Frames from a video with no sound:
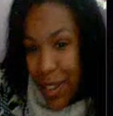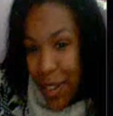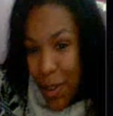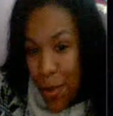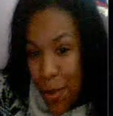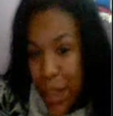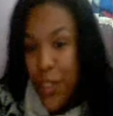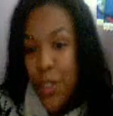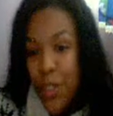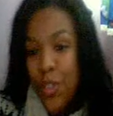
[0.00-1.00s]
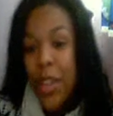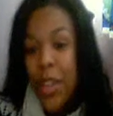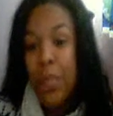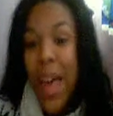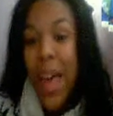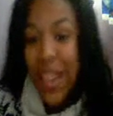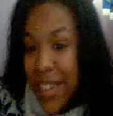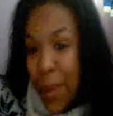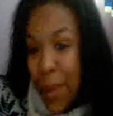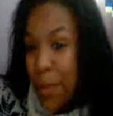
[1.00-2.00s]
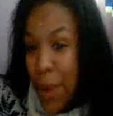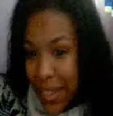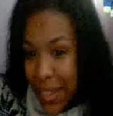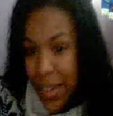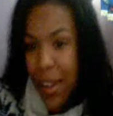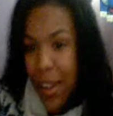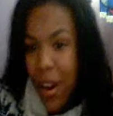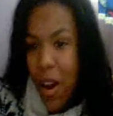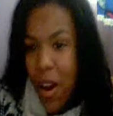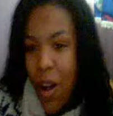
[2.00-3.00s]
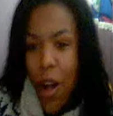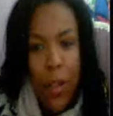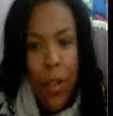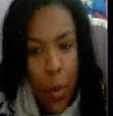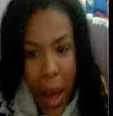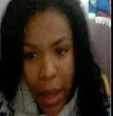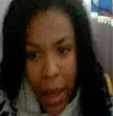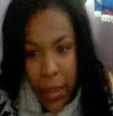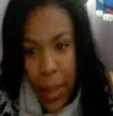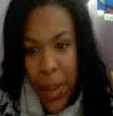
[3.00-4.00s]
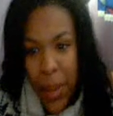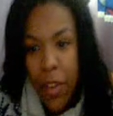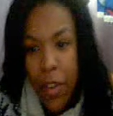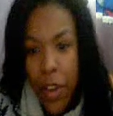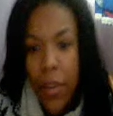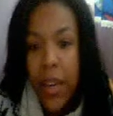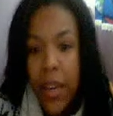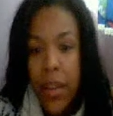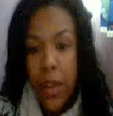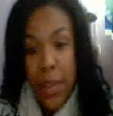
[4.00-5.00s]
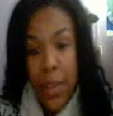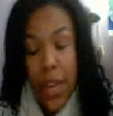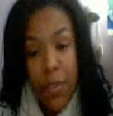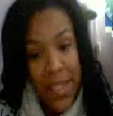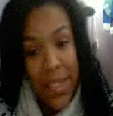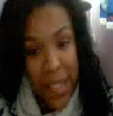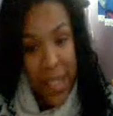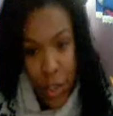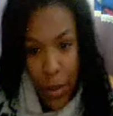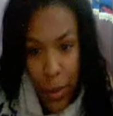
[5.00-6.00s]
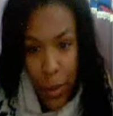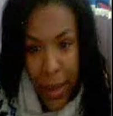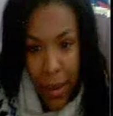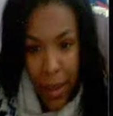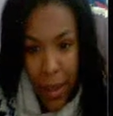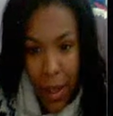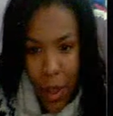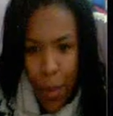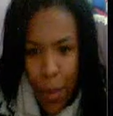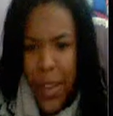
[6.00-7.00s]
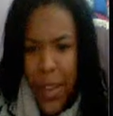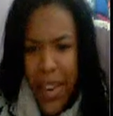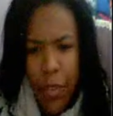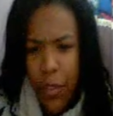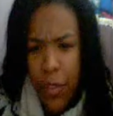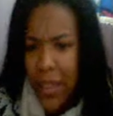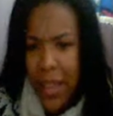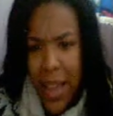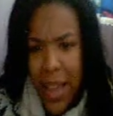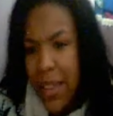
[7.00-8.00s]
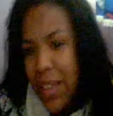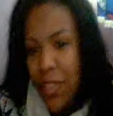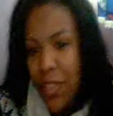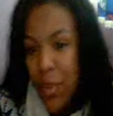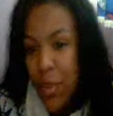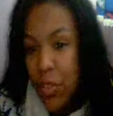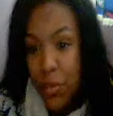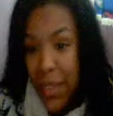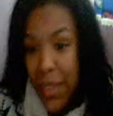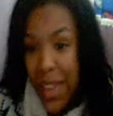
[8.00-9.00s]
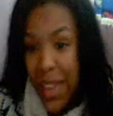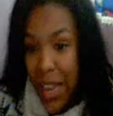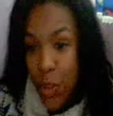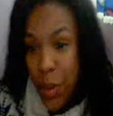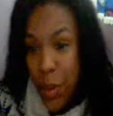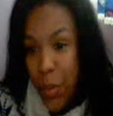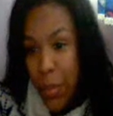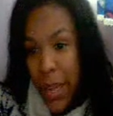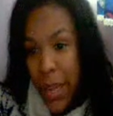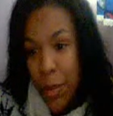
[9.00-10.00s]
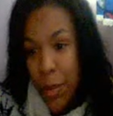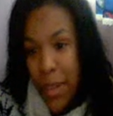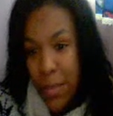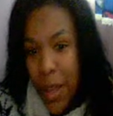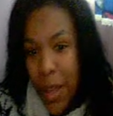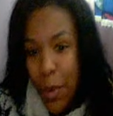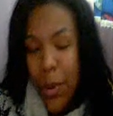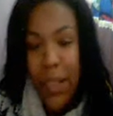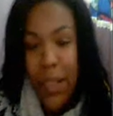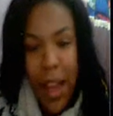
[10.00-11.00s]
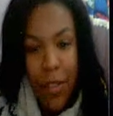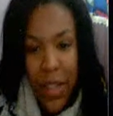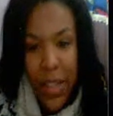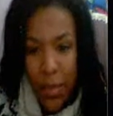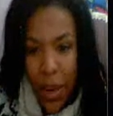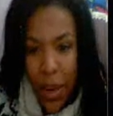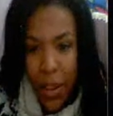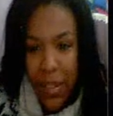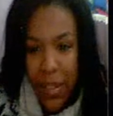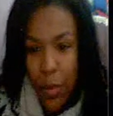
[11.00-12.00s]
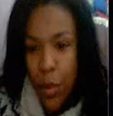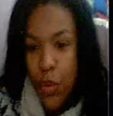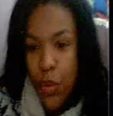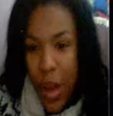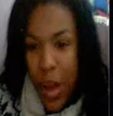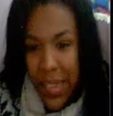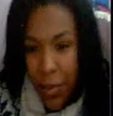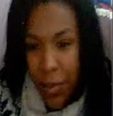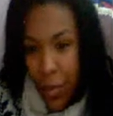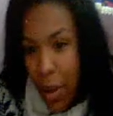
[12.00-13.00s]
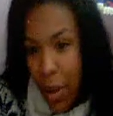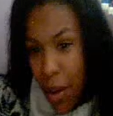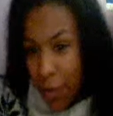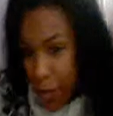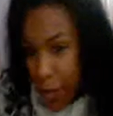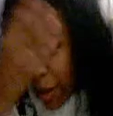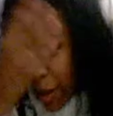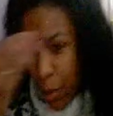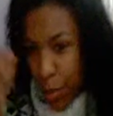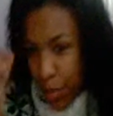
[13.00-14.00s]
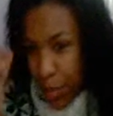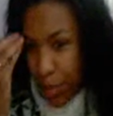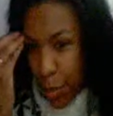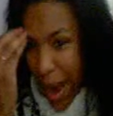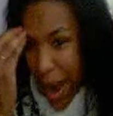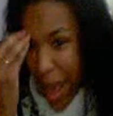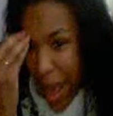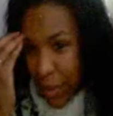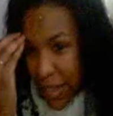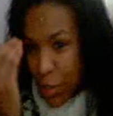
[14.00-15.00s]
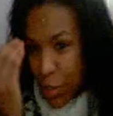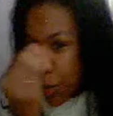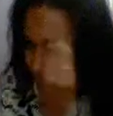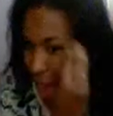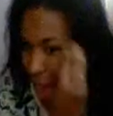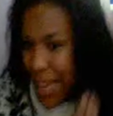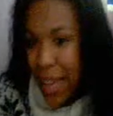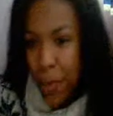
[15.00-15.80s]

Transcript: we could usually best him in wrestling, all the while keeping a fairly coherent conversation going. We never felt anything of Mr. Sweet's age when we played with him. We loved his wrinkles and would draw some of our brows to be like him.